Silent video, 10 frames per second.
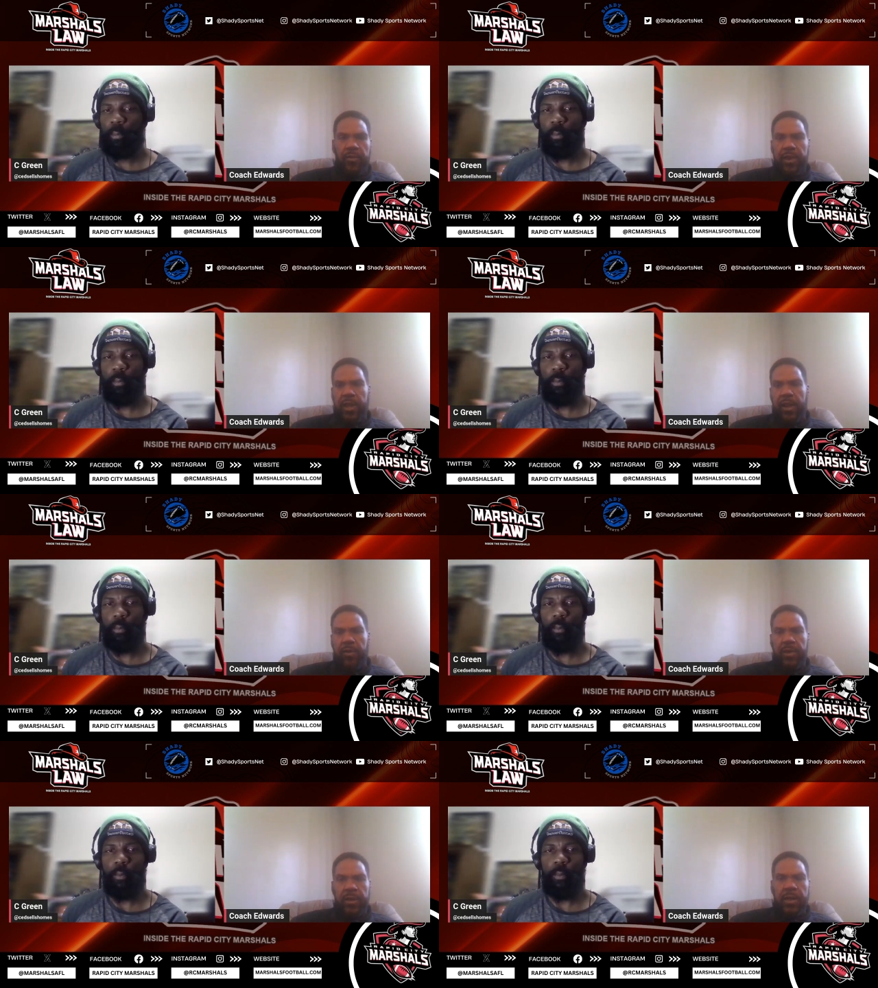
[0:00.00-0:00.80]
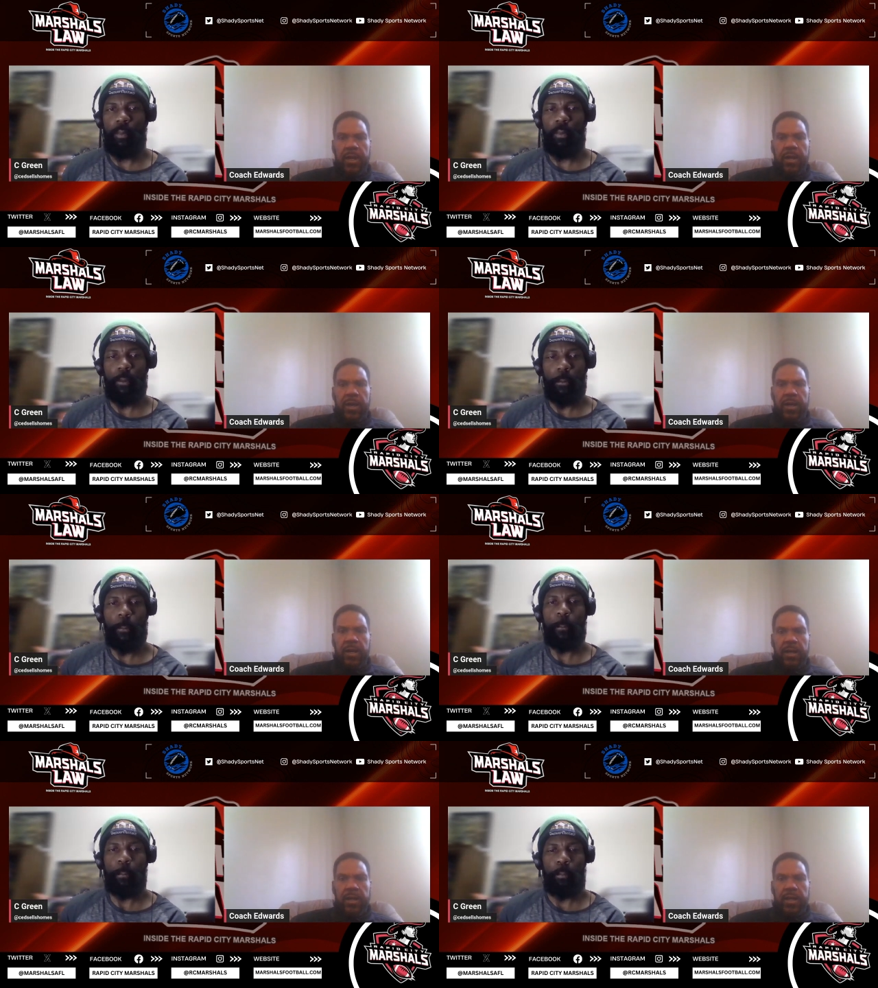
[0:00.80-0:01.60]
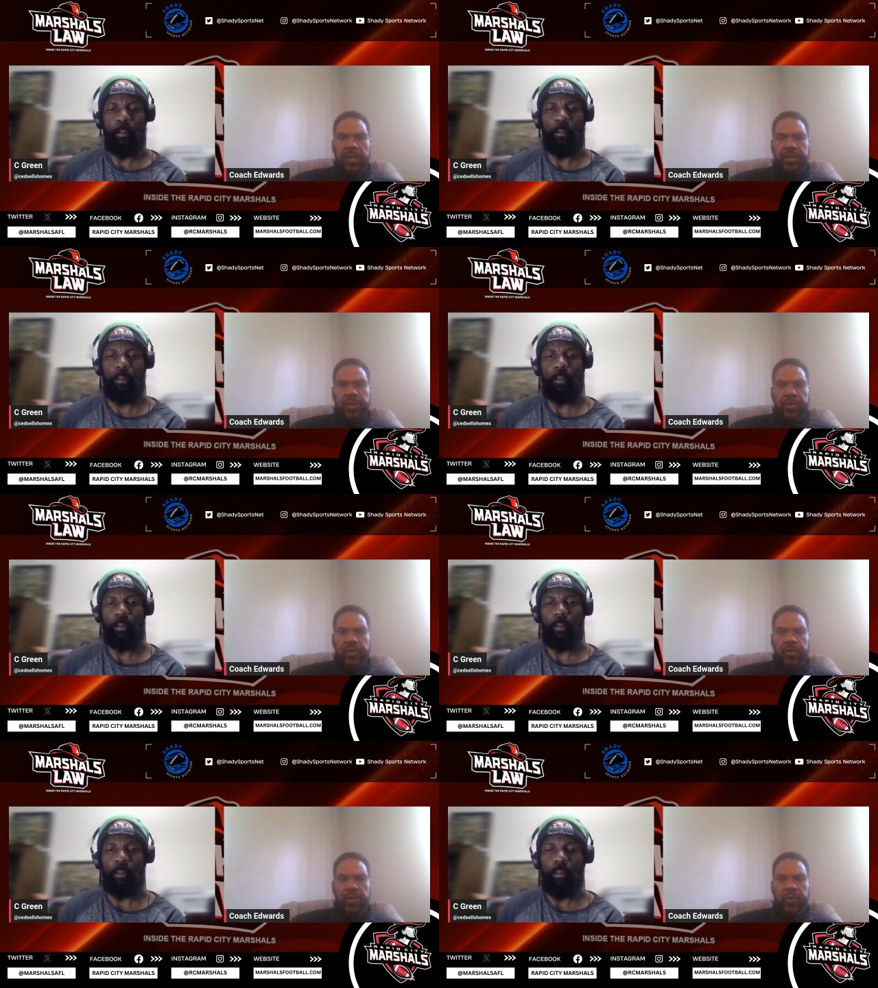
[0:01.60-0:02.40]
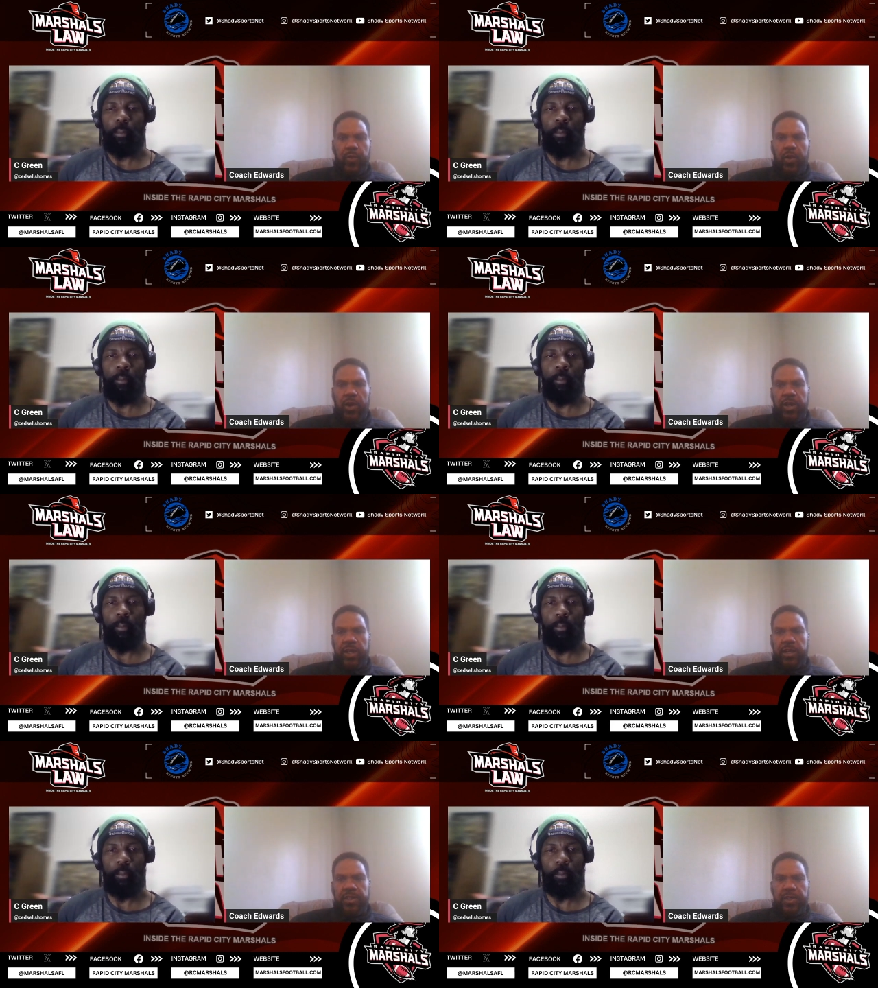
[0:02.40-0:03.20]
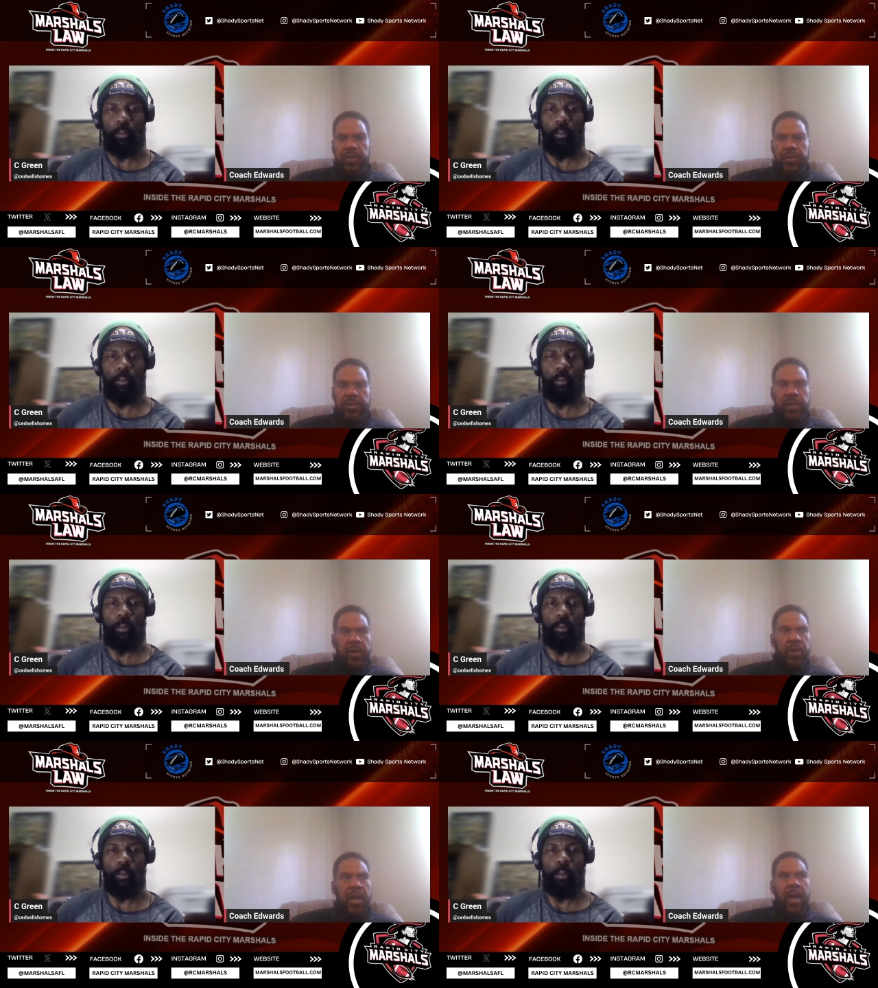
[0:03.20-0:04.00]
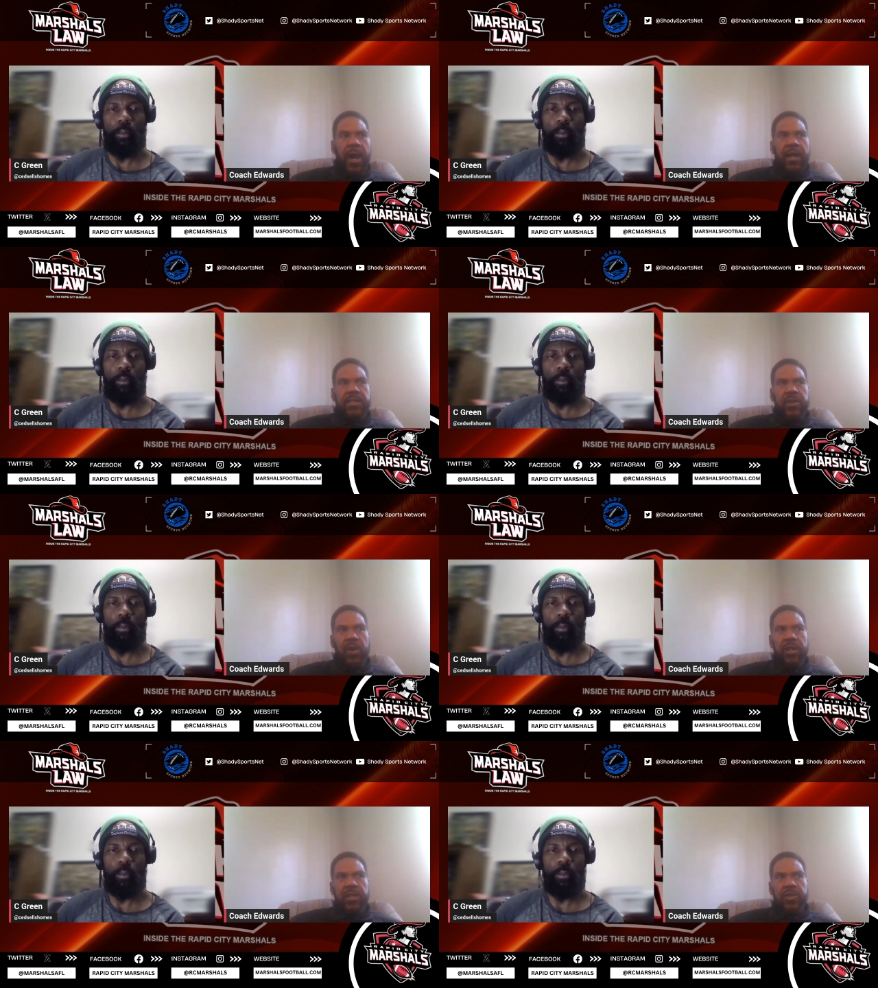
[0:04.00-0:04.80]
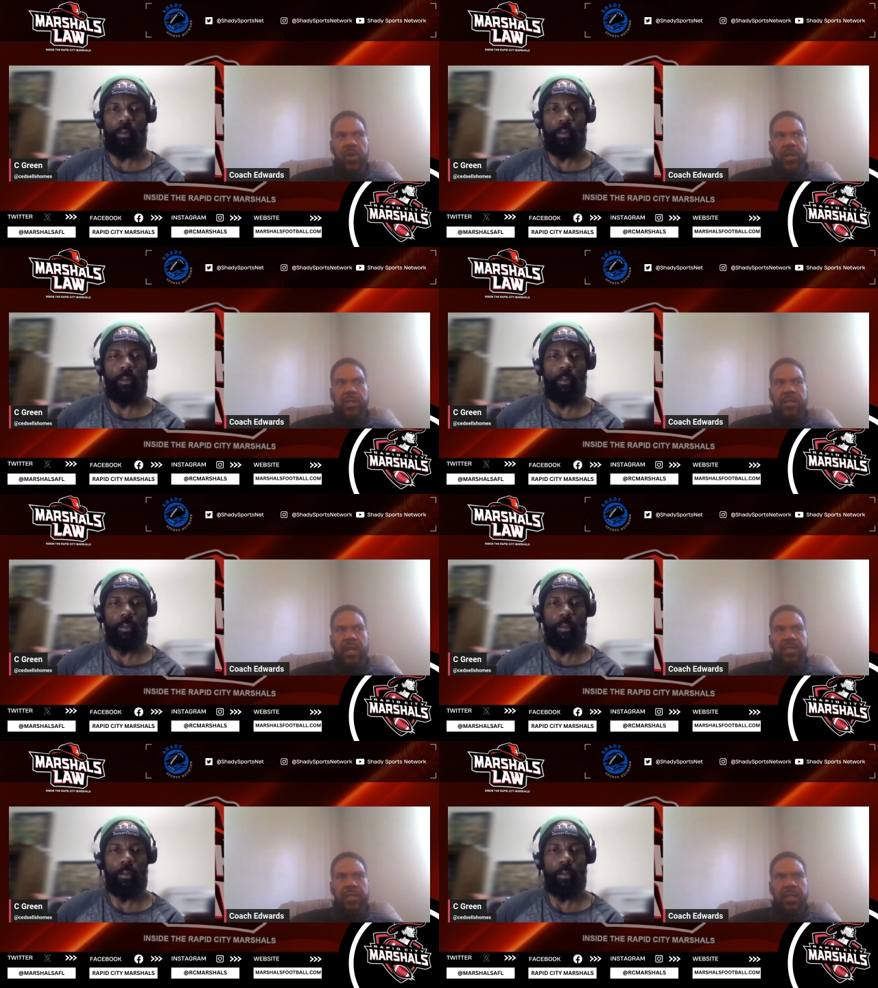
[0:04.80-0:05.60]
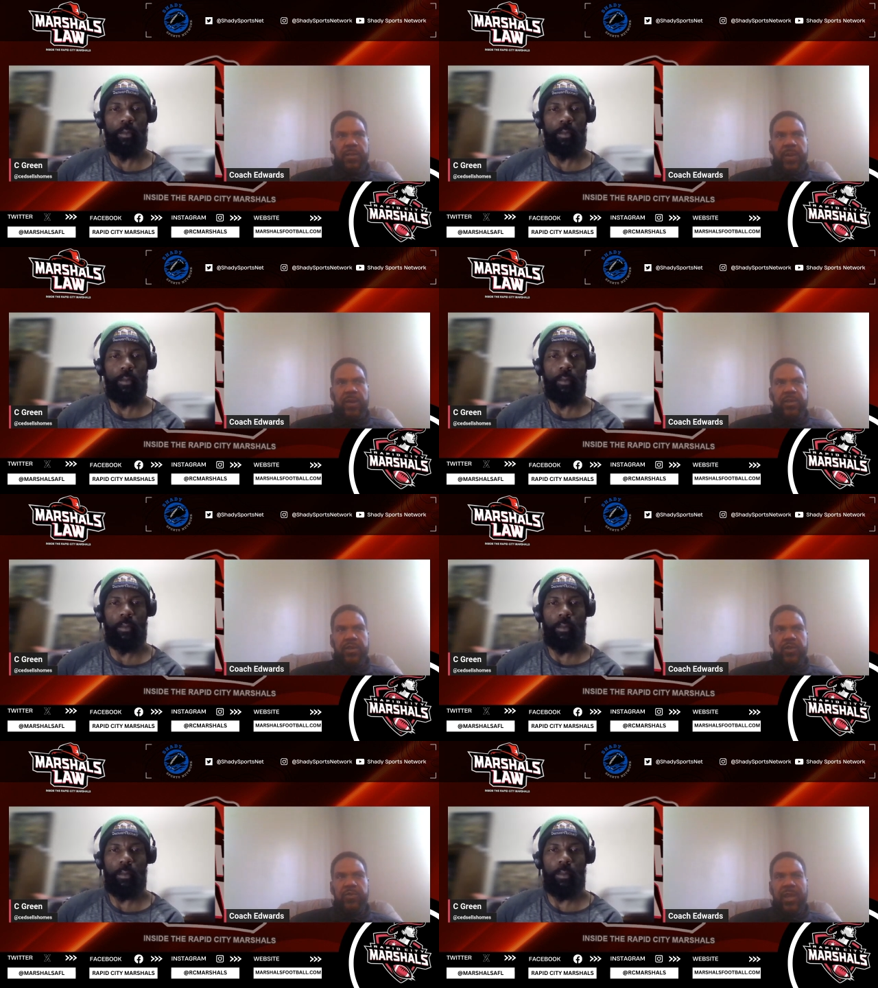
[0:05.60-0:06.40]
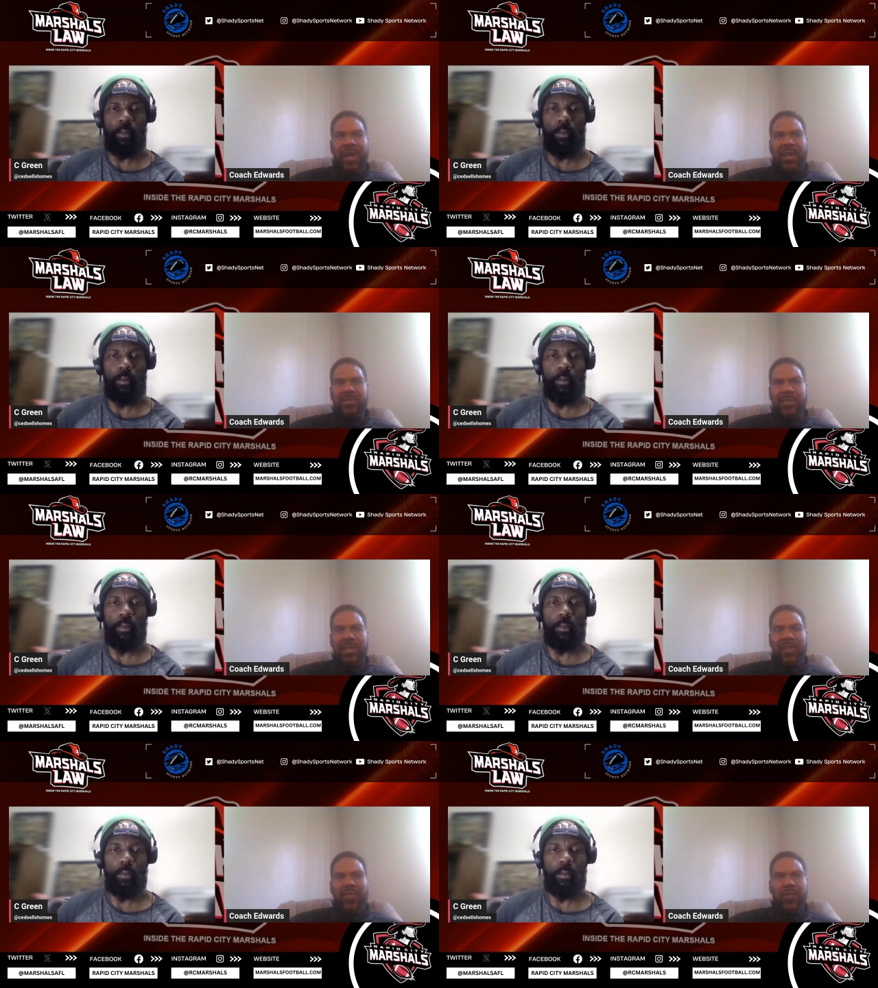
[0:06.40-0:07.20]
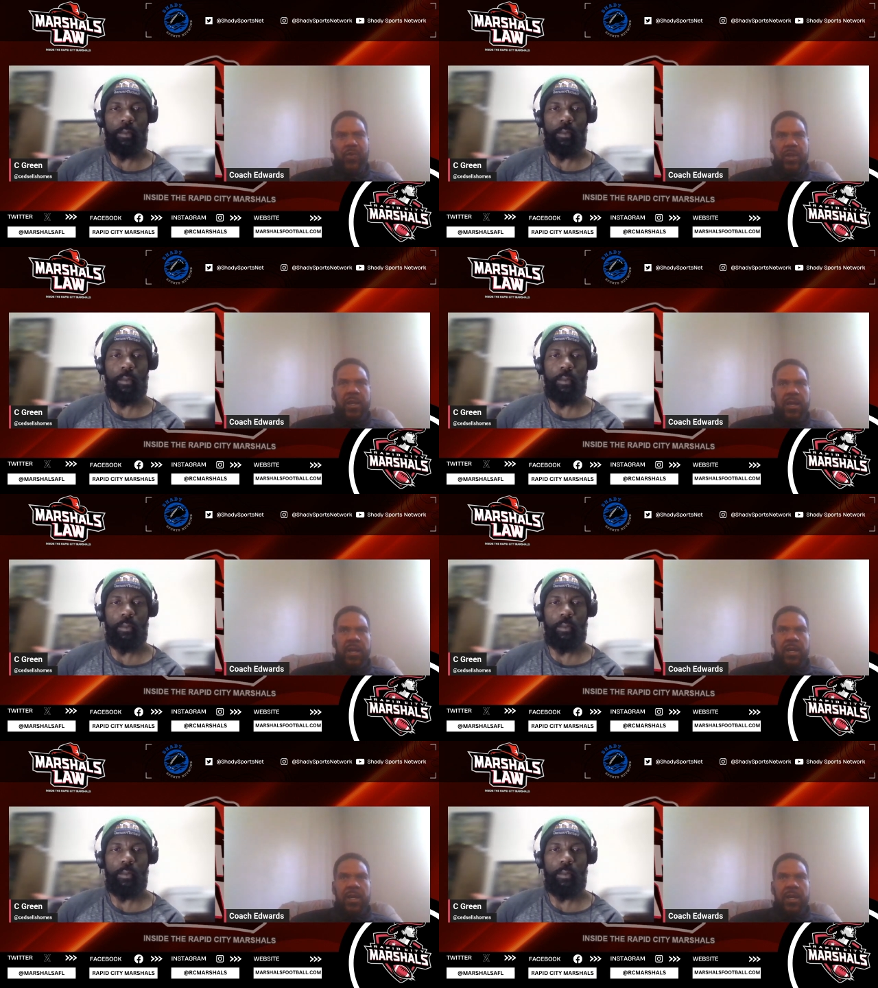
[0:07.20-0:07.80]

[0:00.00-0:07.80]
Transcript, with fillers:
Speaker 1: ridden area uh, issues with water issues. So I started this organization in about 2003.